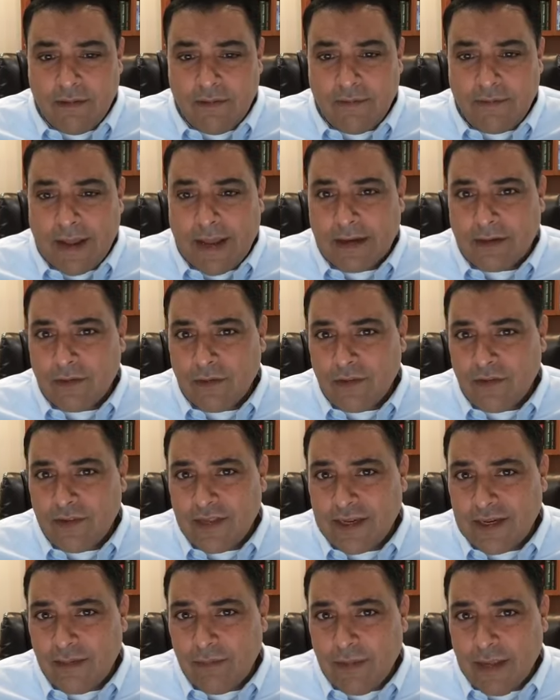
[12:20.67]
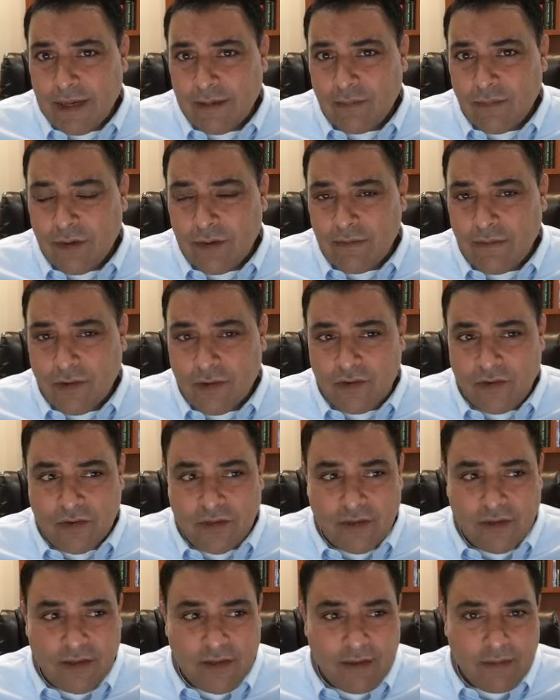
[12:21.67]
factors that impact brain
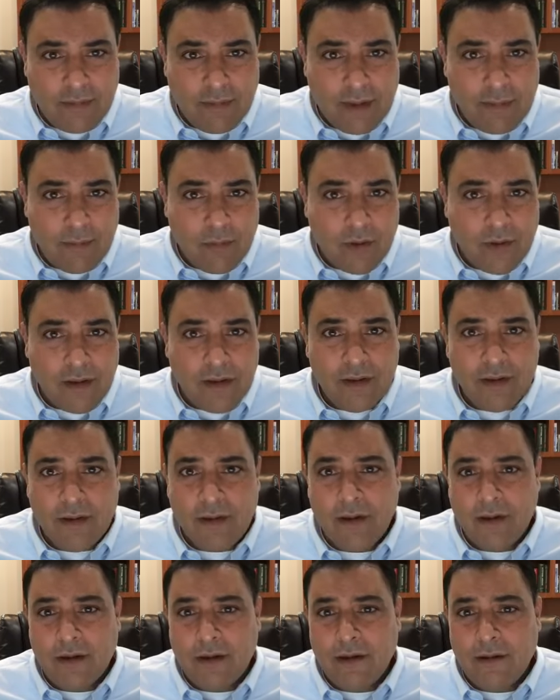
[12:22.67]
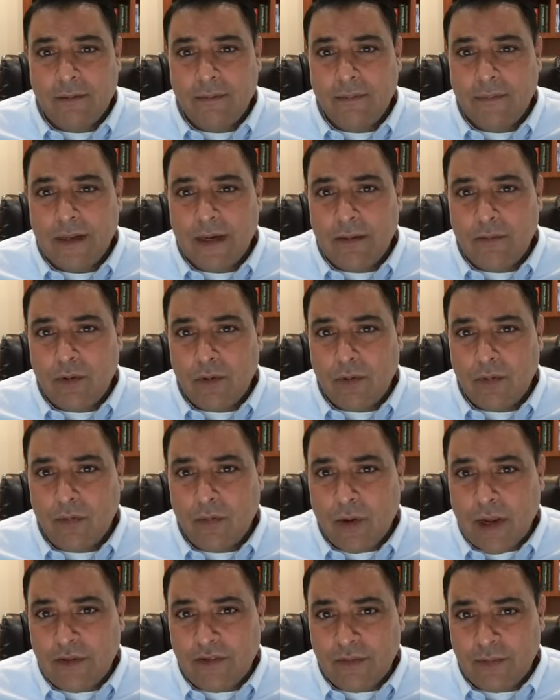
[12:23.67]
function in my book that I wrote,
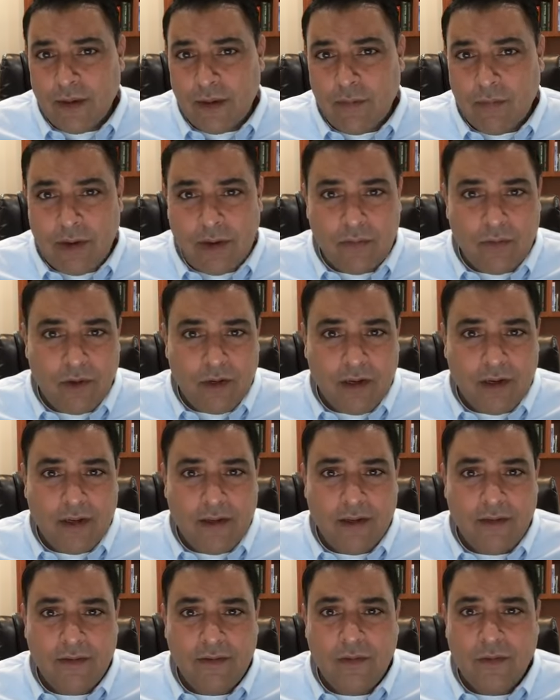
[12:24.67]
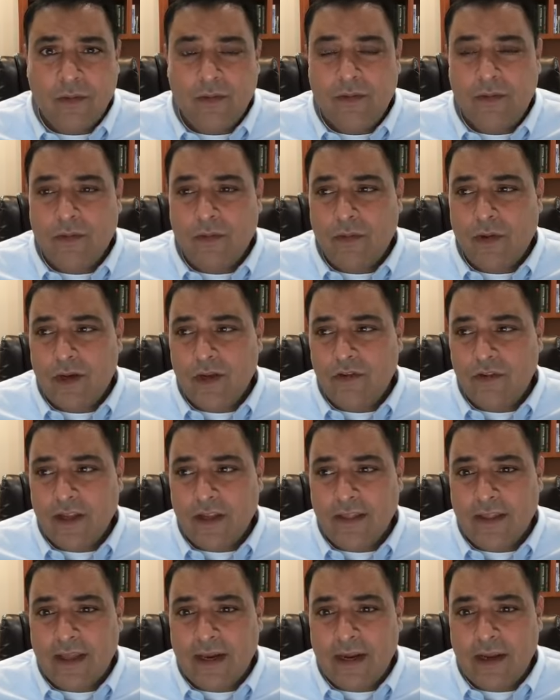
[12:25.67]
Why Isn't My Brain Working? So if you want to
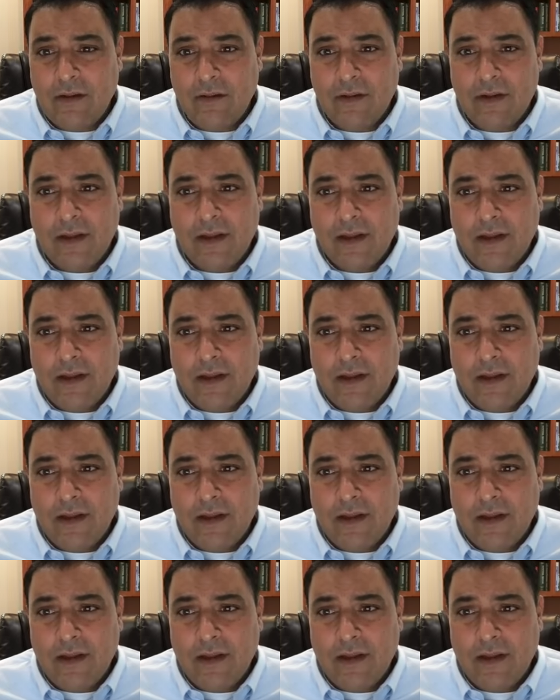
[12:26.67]
check that out,